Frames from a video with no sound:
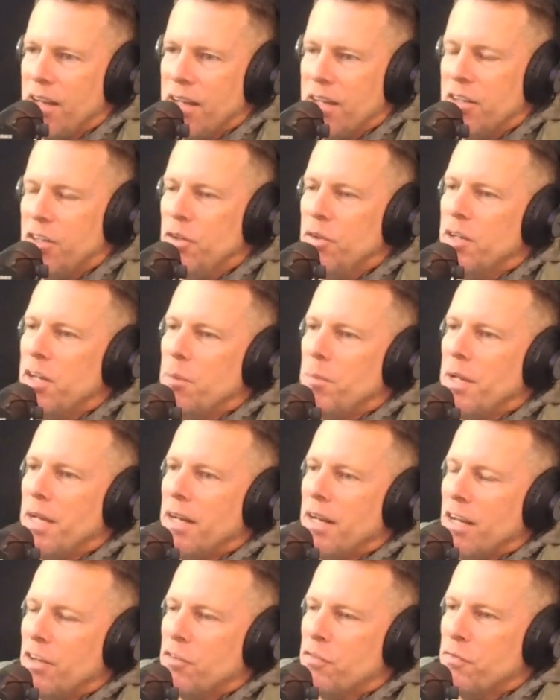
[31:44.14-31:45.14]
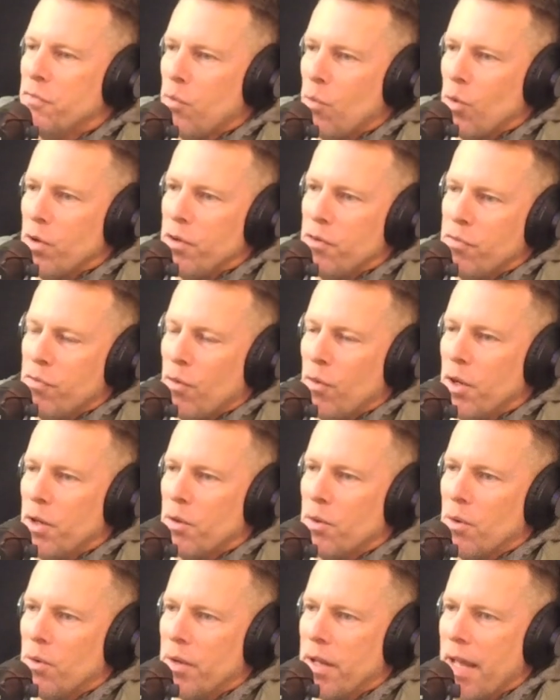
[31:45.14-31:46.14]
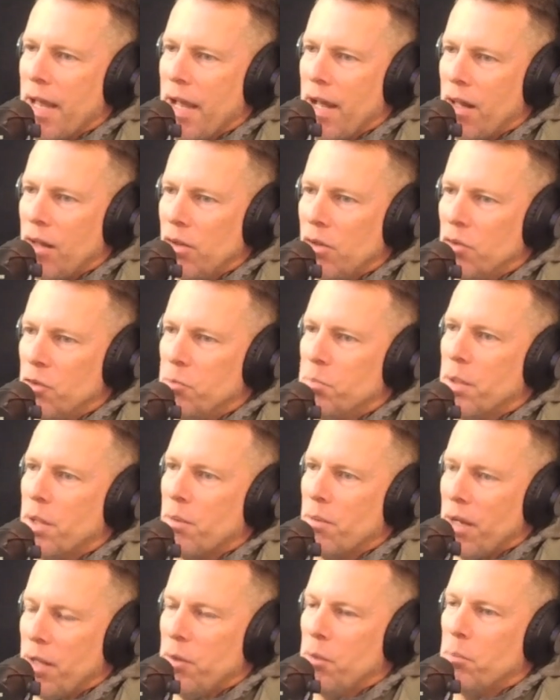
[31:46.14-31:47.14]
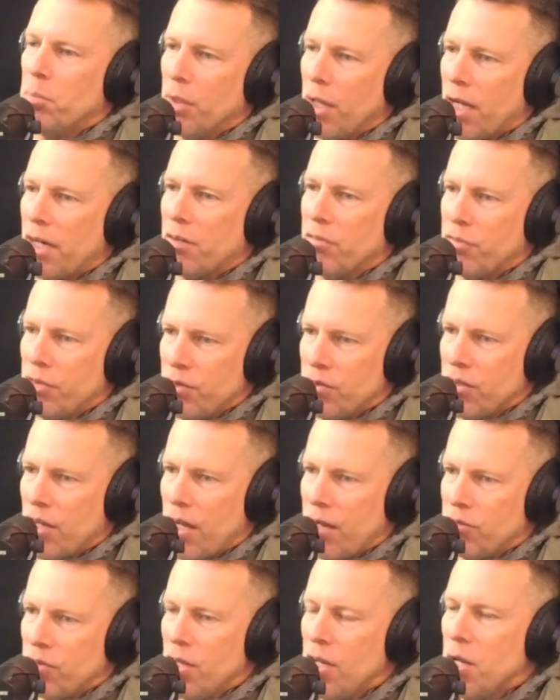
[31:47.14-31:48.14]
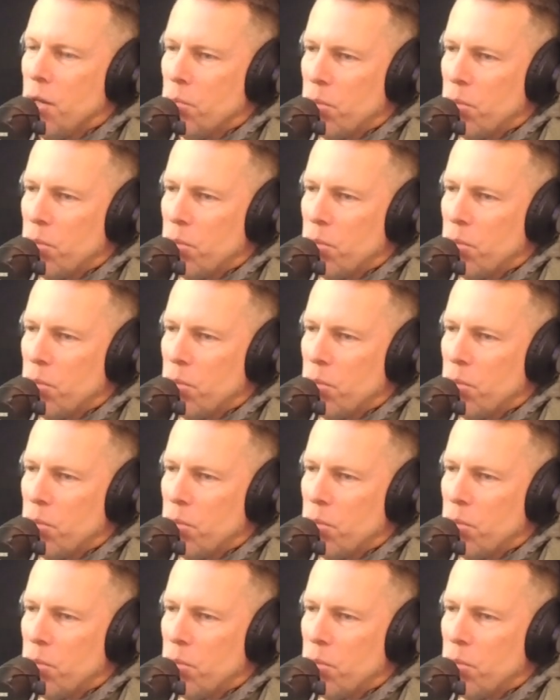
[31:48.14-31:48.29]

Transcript: you give me a nice 44-year-old gal who's been around the block a few times,